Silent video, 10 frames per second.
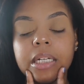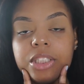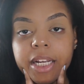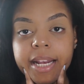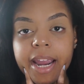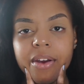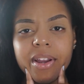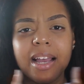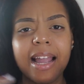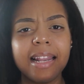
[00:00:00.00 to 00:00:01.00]
chin
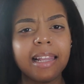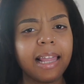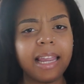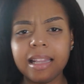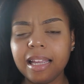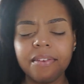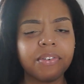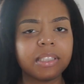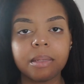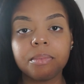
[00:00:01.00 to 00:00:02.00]
area, and lately
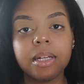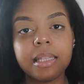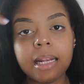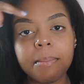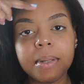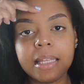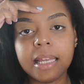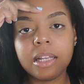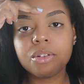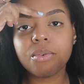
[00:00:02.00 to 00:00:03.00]
for some reason I've been
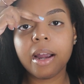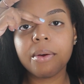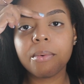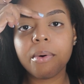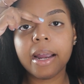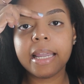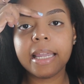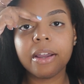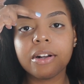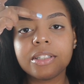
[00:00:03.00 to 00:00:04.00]
getting dry right
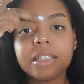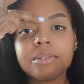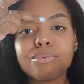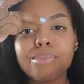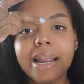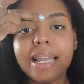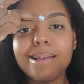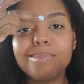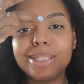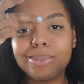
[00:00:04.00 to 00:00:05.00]
here, just right
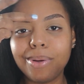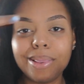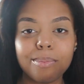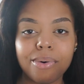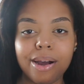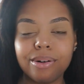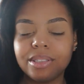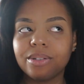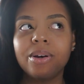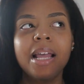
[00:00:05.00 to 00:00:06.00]
in between the
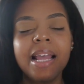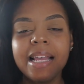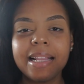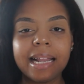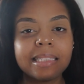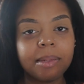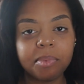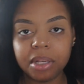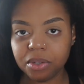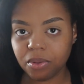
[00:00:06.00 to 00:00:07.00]
brows. So that's
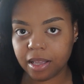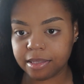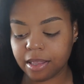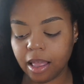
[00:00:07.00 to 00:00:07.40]
something new that's